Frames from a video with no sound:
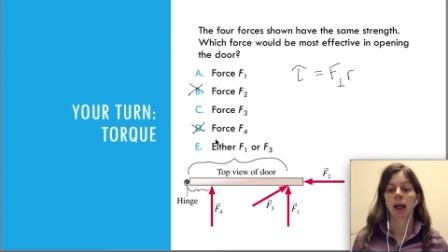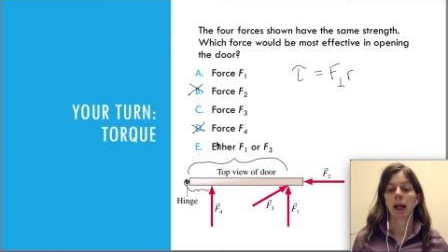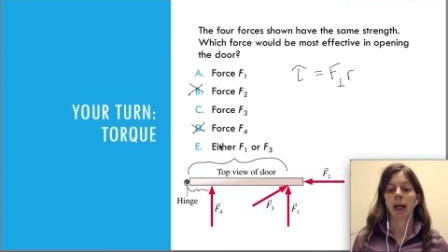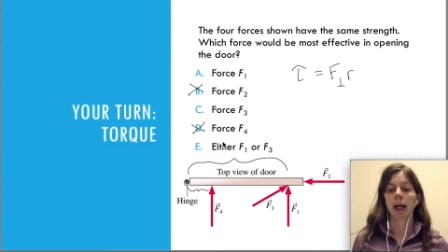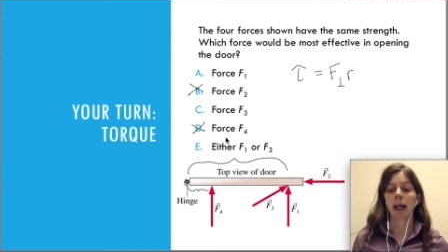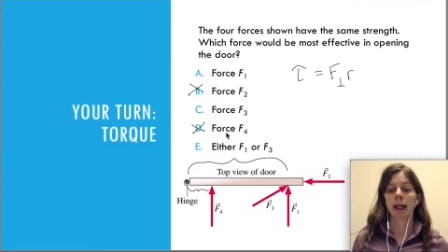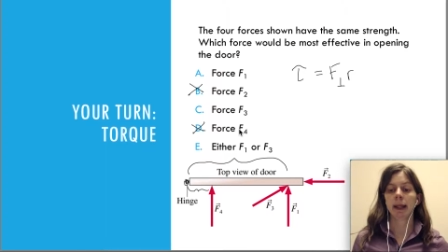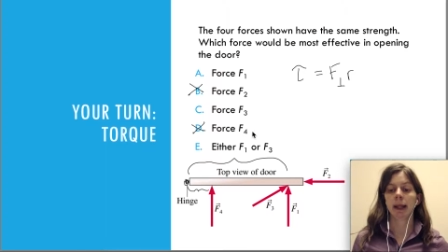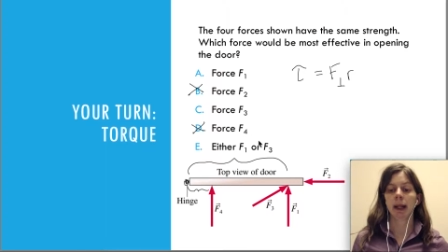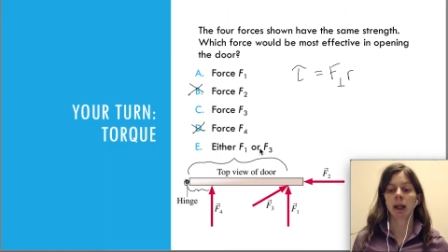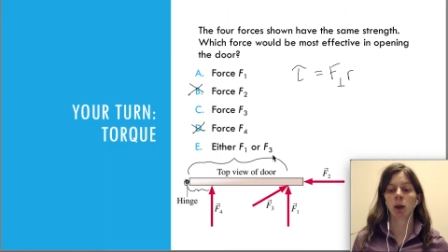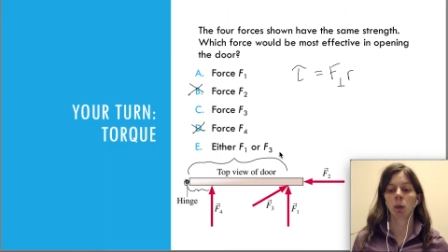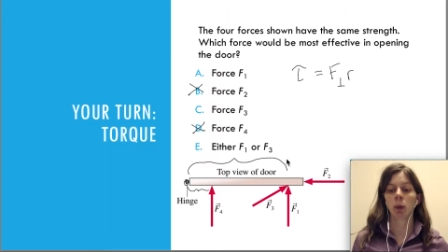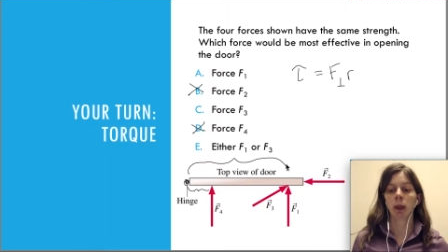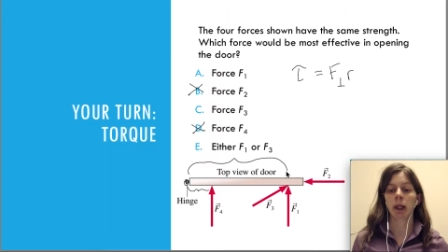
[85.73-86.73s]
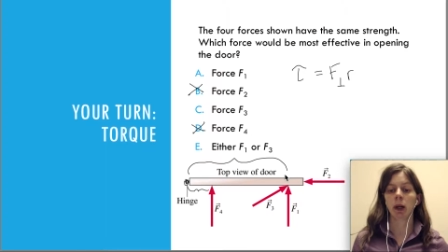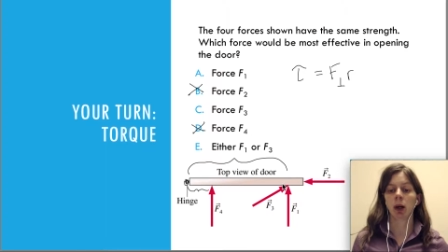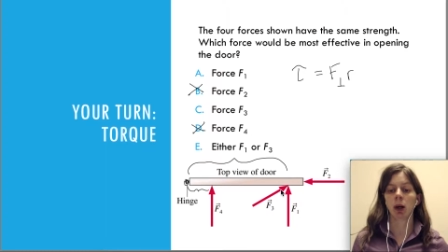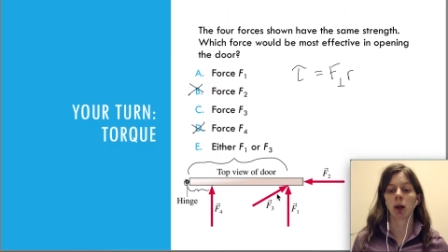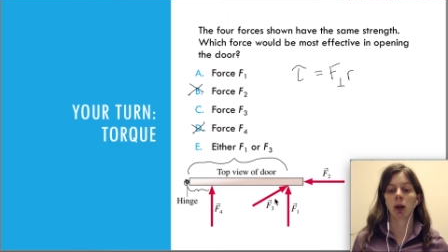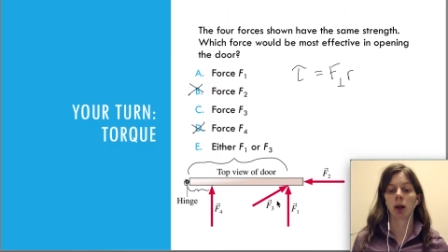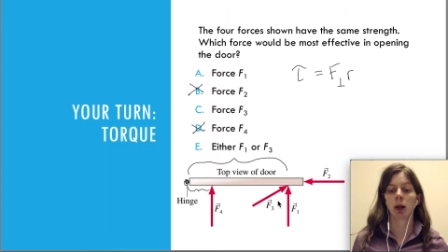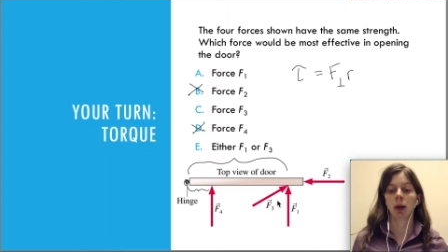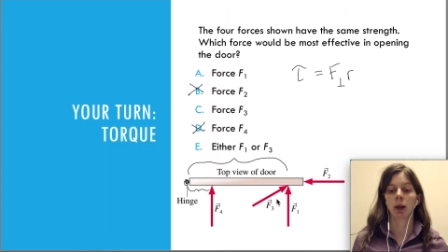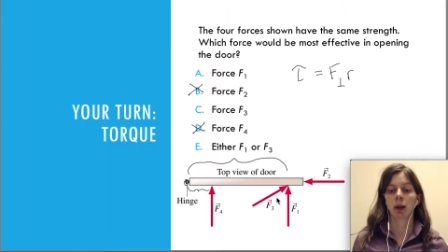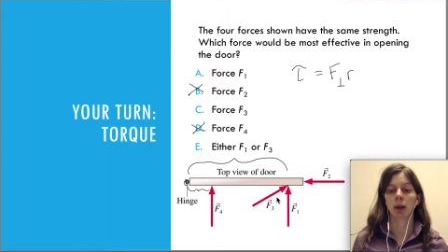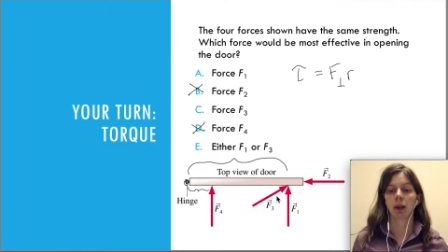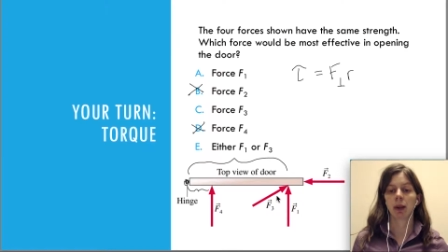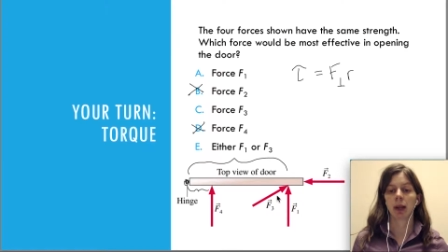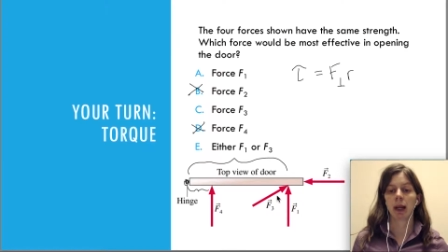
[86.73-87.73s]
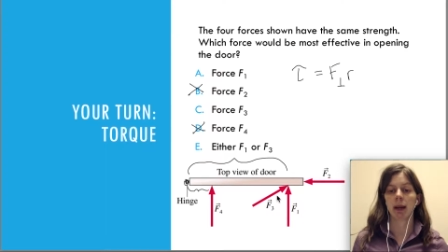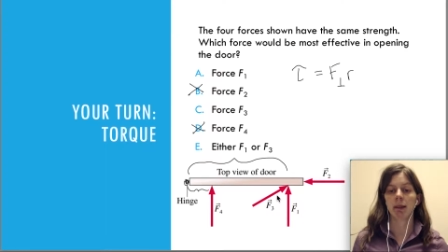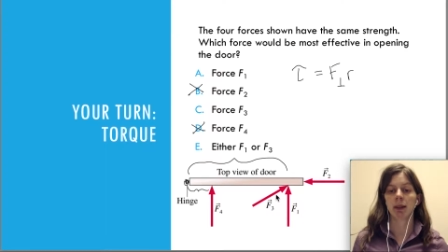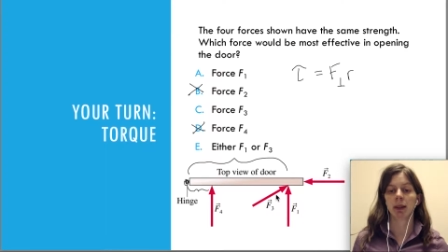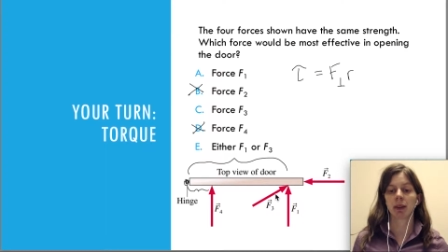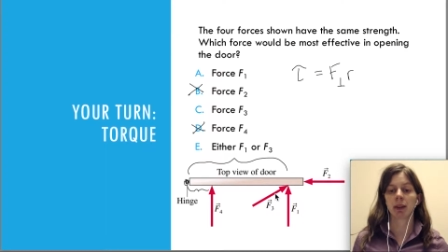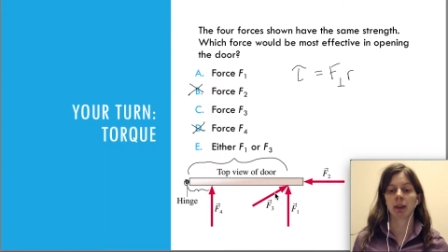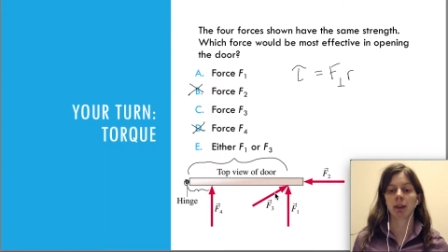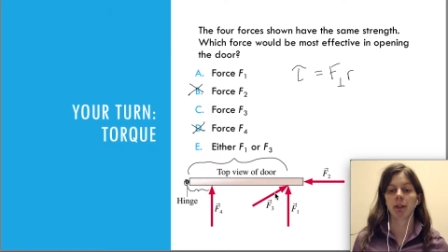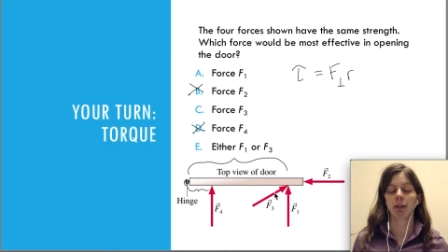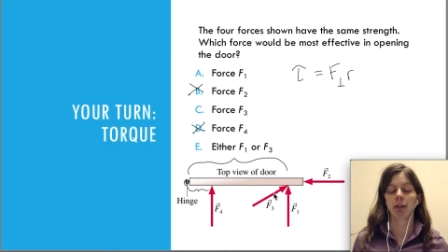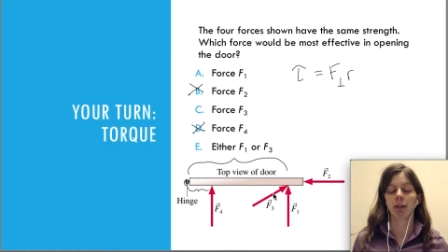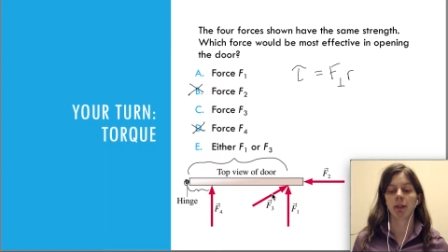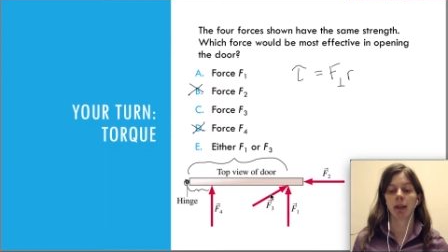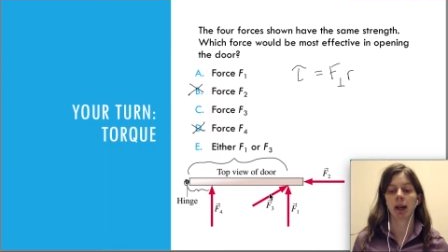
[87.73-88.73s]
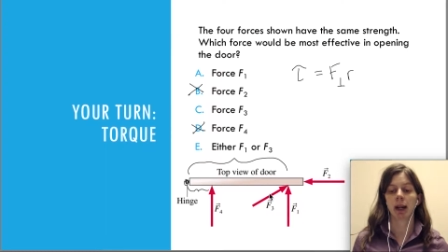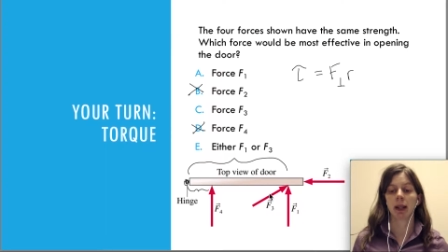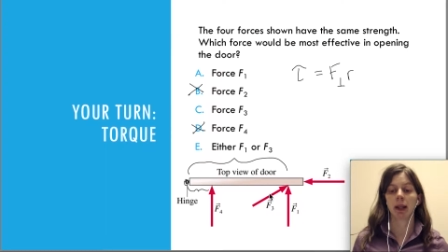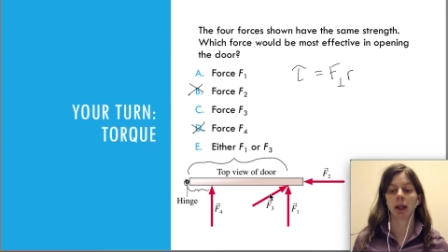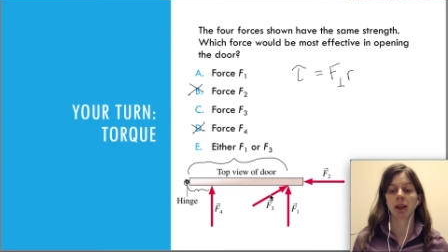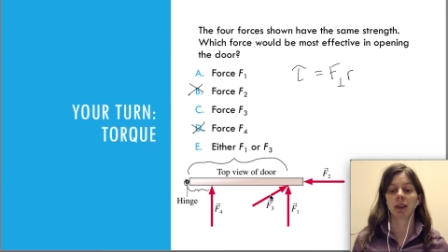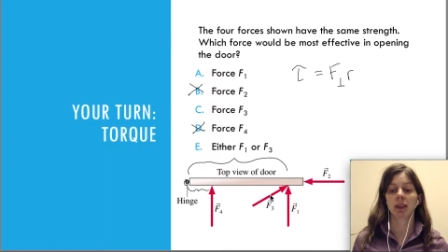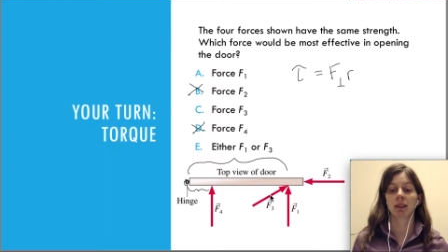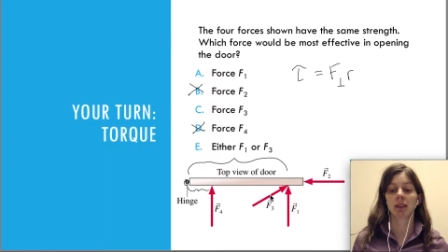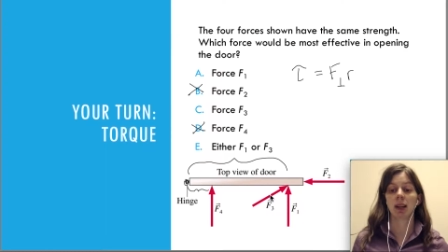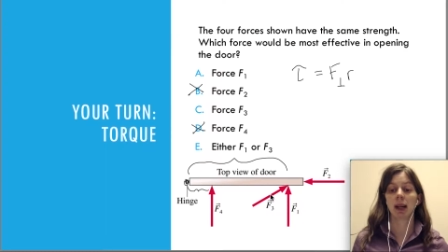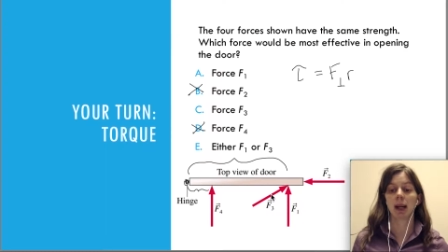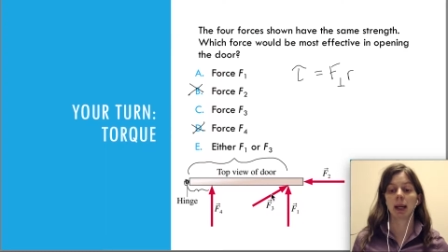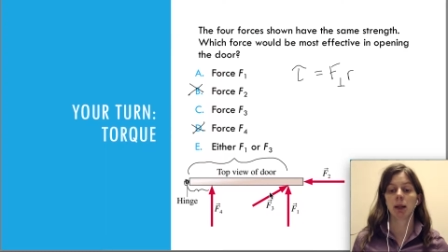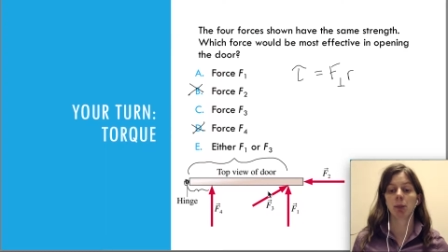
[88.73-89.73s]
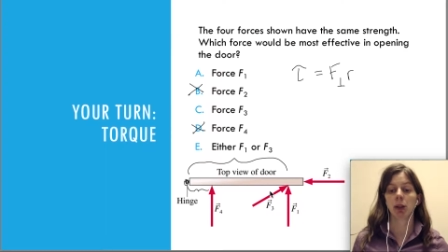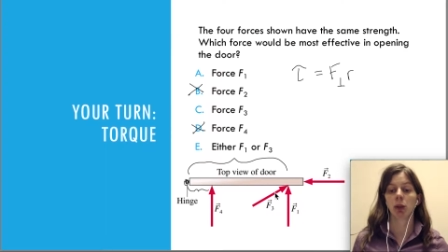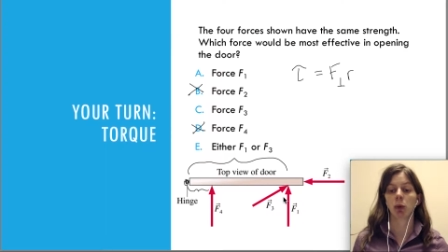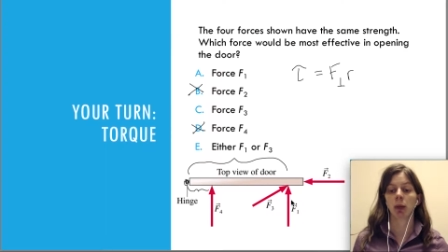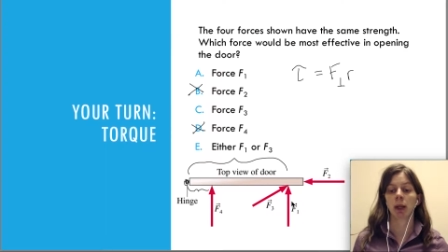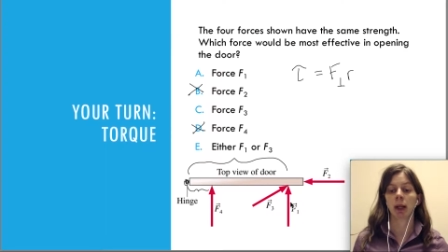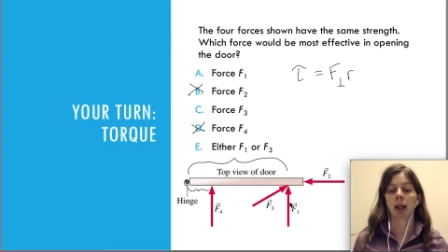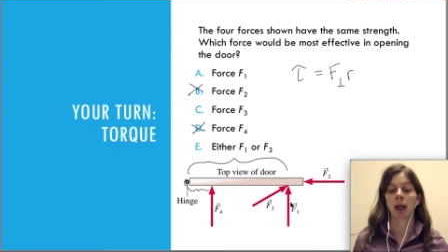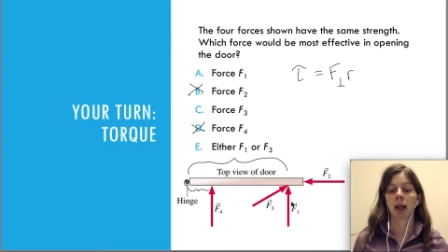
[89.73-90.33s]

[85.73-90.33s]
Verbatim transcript: And then we are having to uh, decide between